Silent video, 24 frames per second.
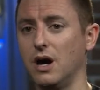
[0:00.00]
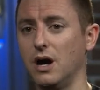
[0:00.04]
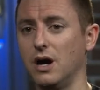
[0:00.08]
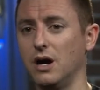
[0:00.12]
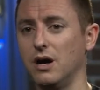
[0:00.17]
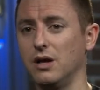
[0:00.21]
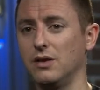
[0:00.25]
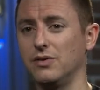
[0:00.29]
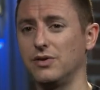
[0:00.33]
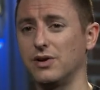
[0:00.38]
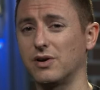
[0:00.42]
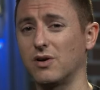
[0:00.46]

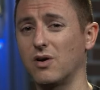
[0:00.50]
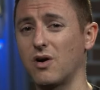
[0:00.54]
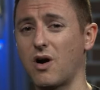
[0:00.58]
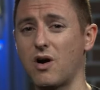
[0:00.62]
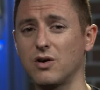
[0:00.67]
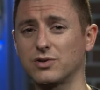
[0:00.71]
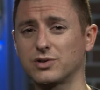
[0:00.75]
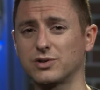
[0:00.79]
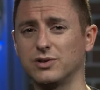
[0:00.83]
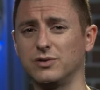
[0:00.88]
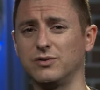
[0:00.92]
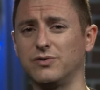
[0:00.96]
Uh, there are
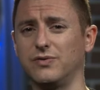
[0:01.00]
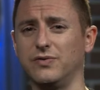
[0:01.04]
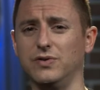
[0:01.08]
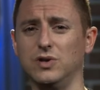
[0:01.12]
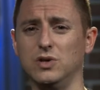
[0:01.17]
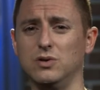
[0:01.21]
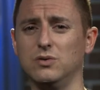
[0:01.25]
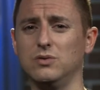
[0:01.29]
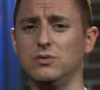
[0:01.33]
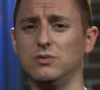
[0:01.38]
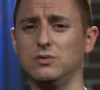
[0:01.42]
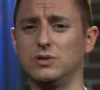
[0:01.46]
also
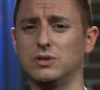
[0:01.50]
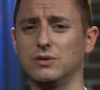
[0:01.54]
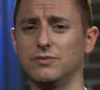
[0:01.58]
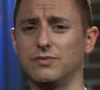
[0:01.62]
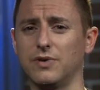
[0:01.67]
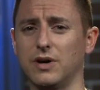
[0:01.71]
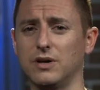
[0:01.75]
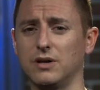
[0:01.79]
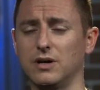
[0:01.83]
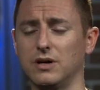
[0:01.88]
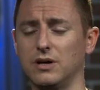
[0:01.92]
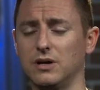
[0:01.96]
few
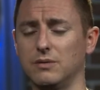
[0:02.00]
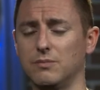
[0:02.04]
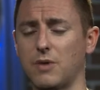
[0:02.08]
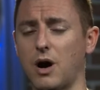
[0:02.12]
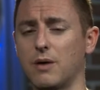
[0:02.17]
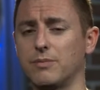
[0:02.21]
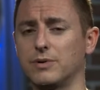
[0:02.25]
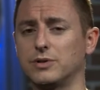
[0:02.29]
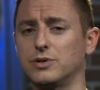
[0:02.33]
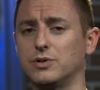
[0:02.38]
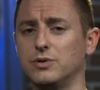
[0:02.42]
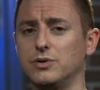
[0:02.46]
um,
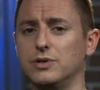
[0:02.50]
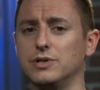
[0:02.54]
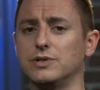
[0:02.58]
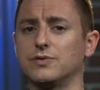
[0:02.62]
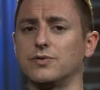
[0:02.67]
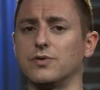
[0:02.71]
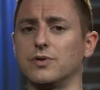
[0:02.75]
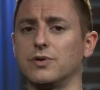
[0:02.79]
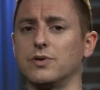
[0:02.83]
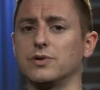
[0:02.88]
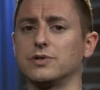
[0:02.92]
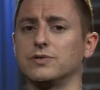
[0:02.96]
opportunities
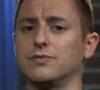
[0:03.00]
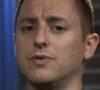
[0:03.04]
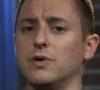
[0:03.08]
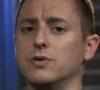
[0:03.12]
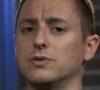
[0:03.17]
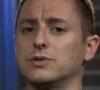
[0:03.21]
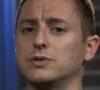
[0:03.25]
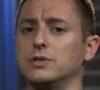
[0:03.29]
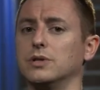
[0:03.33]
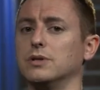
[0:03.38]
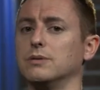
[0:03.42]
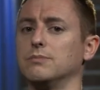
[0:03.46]
for those
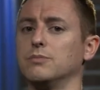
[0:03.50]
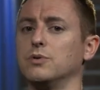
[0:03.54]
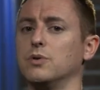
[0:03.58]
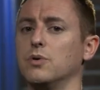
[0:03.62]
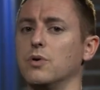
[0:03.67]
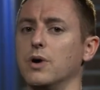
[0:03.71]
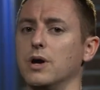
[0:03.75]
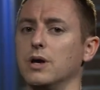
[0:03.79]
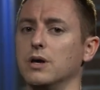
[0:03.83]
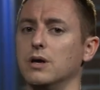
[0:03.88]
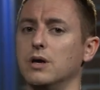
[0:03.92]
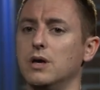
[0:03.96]
folks to
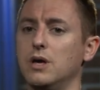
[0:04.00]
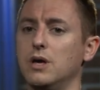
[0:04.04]
deploy.